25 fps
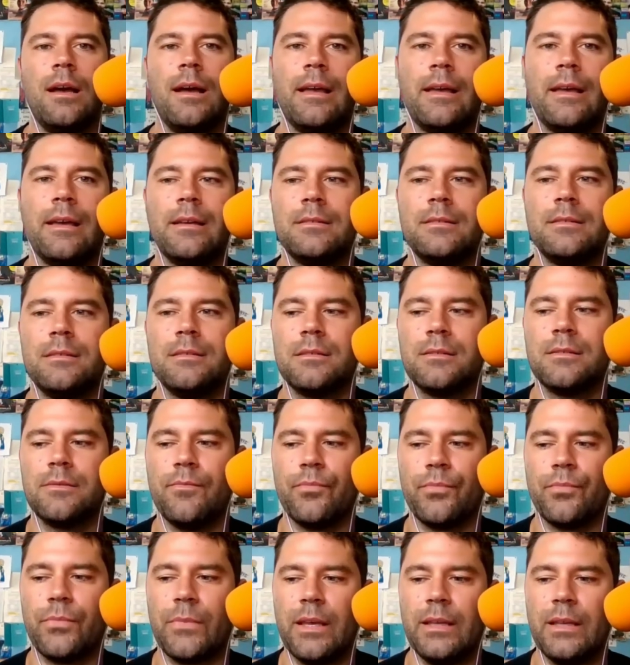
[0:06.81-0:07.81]
And
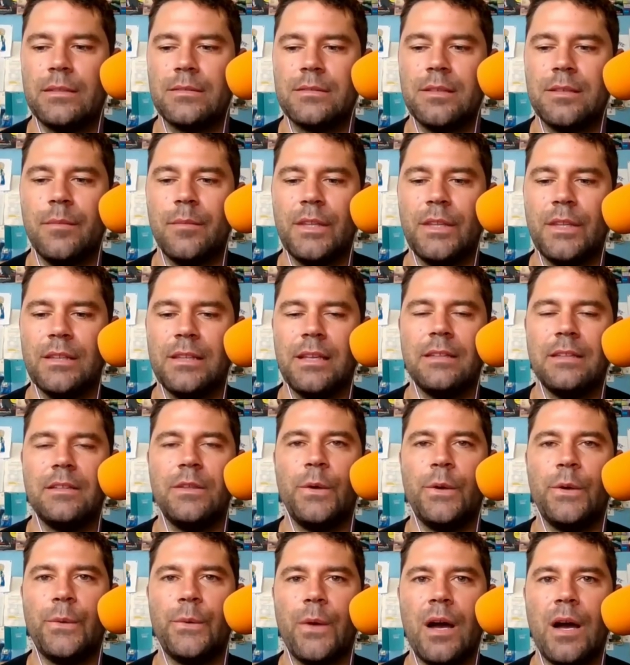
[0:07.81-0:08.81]
it's something that
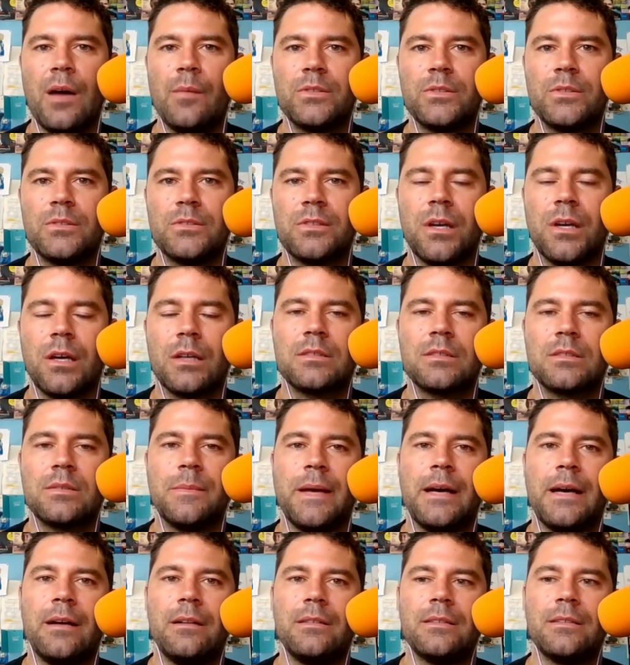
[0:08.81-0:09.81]
Tony Robbins talks about,